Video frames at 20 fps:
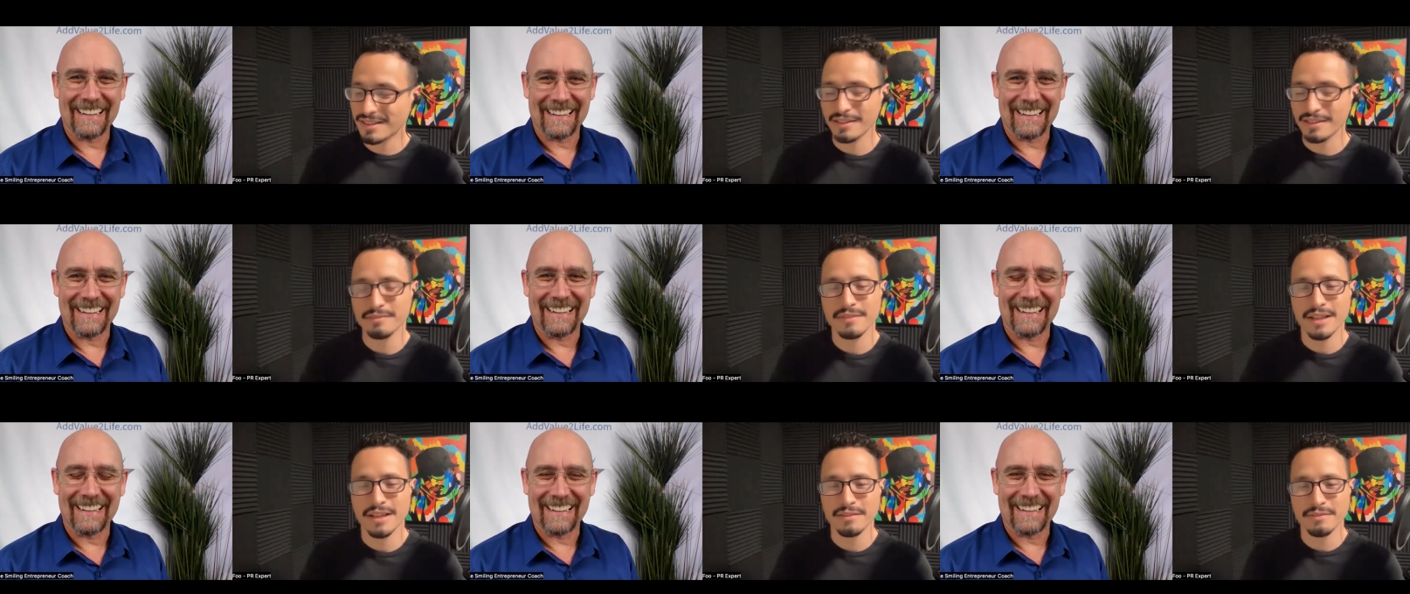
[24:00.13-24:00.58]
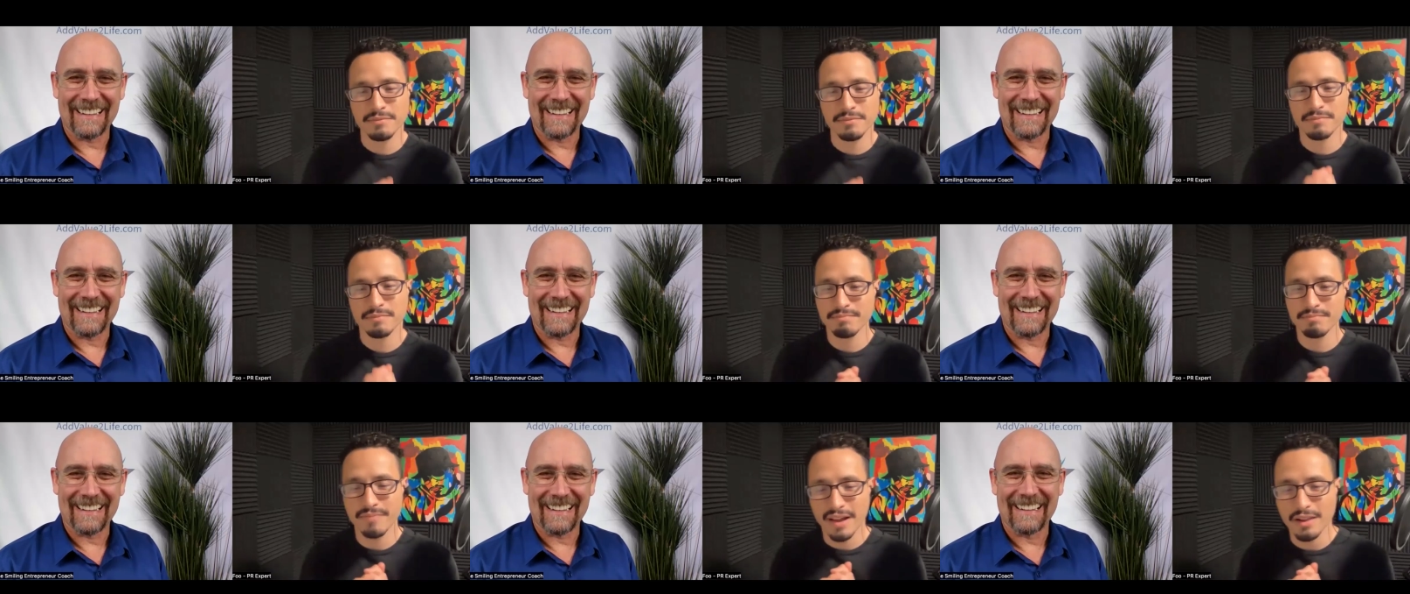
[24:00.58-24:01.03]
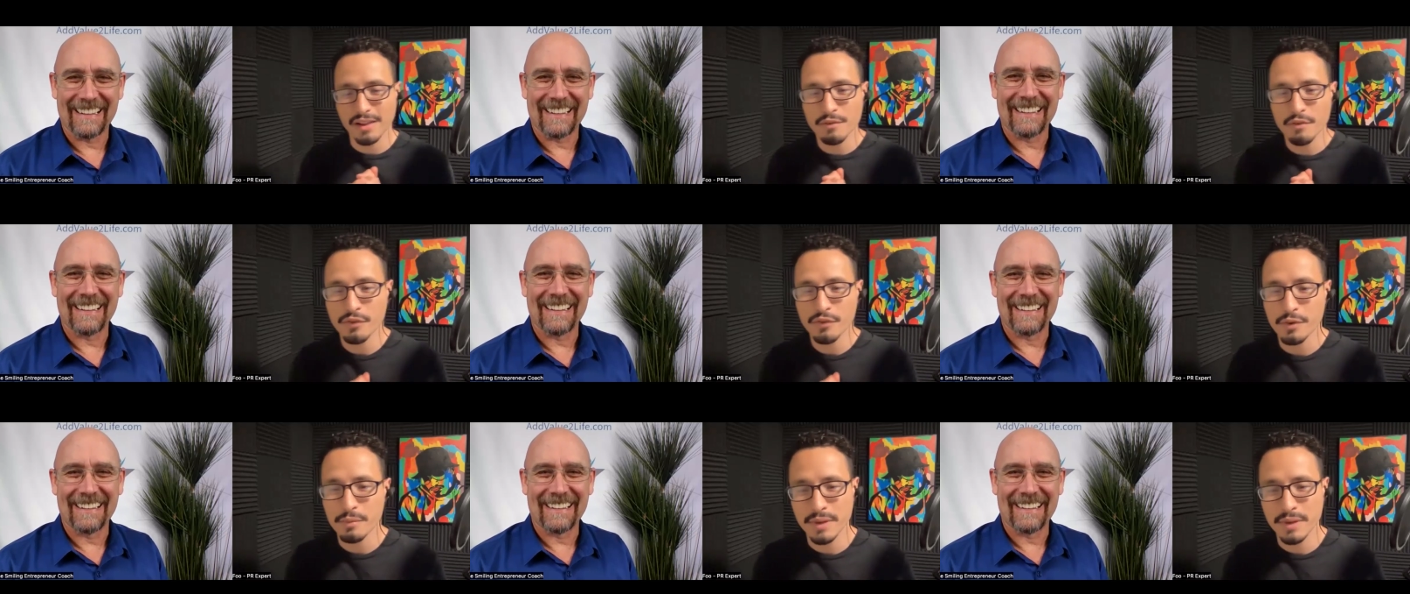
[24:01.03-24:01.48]
Speaker 1: that, that's valuable
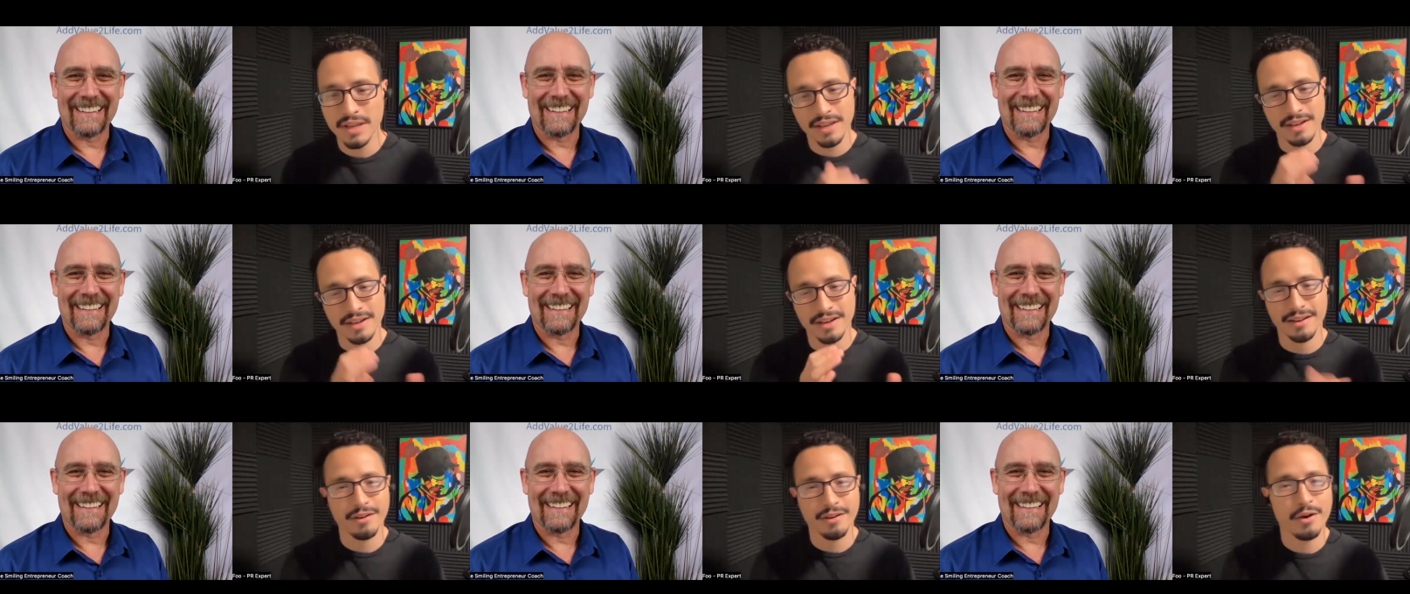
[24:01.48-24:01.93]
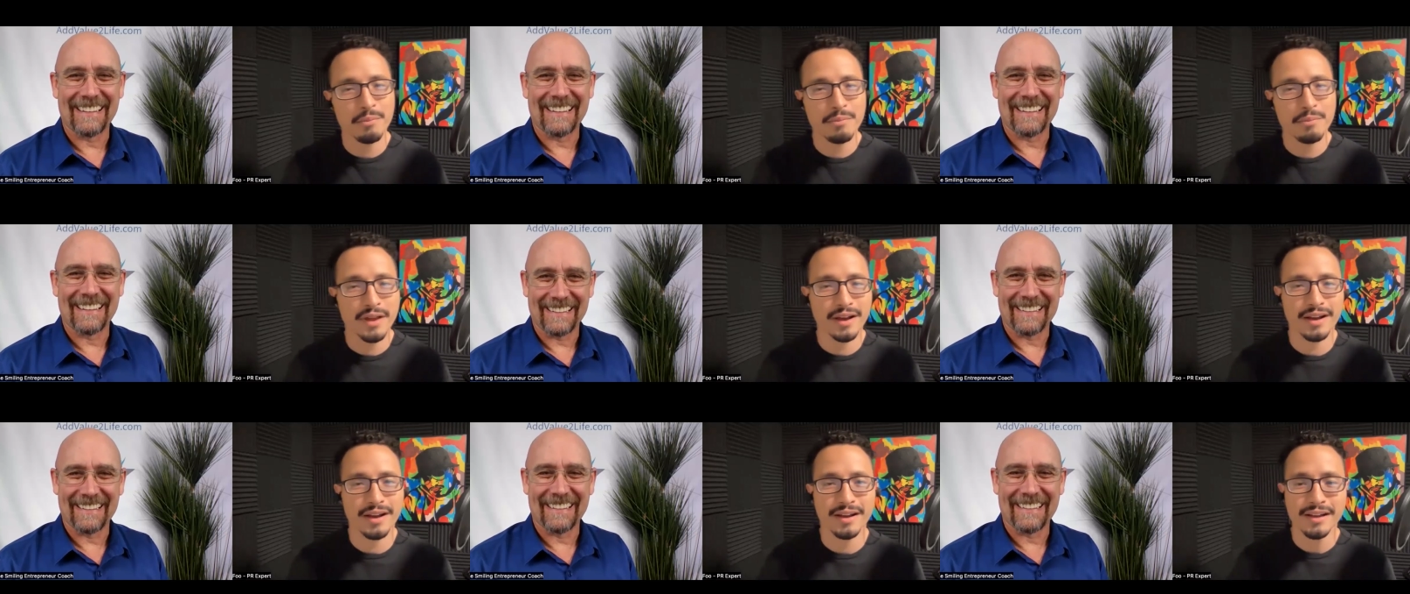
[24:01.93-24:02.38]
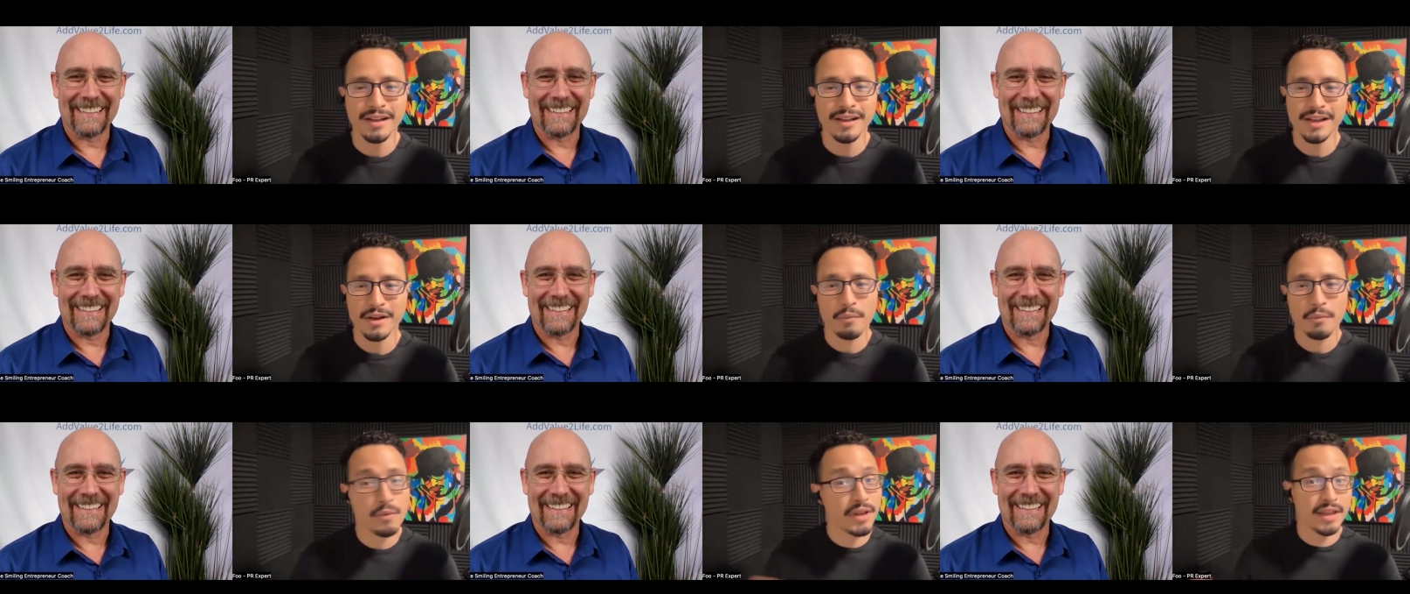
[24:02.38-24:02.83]
for me and i hope that
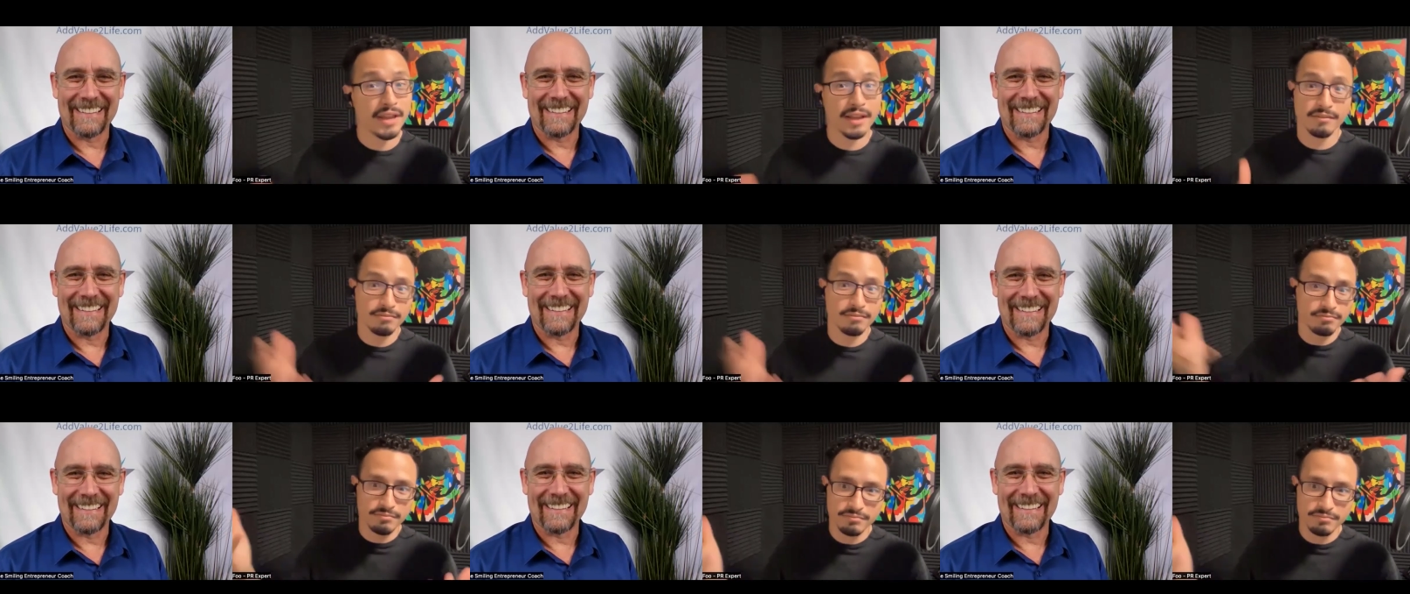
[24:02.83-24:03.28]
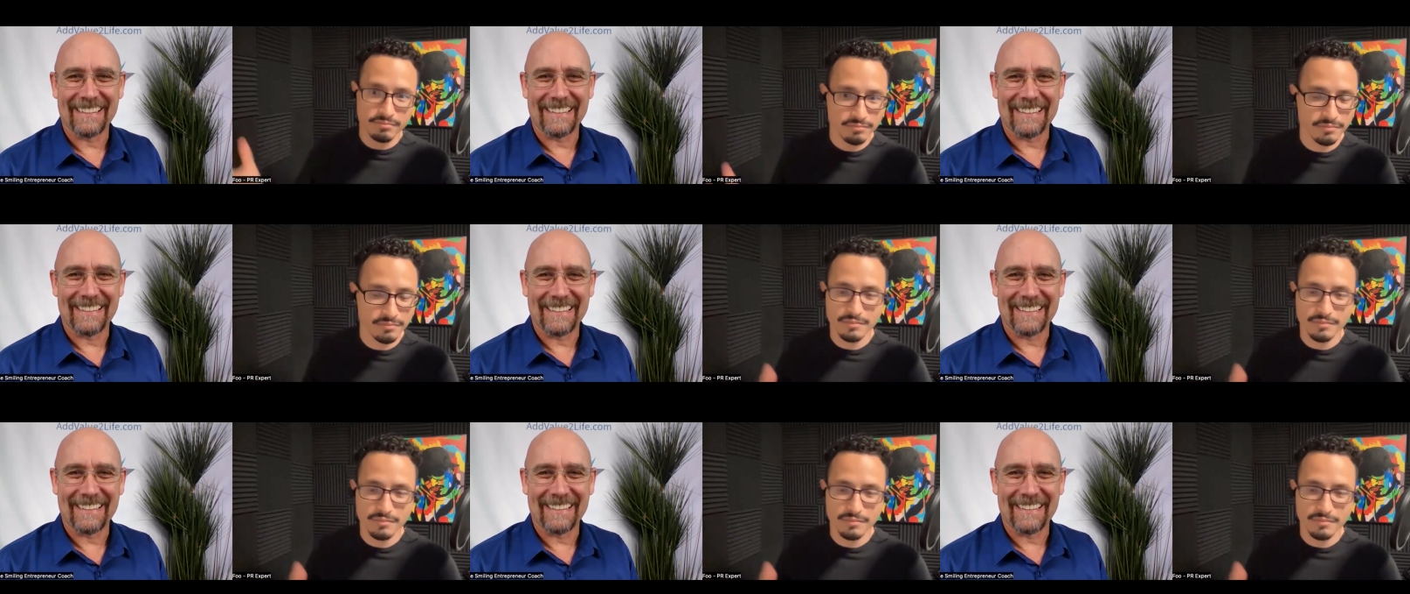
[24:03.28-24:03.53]
we can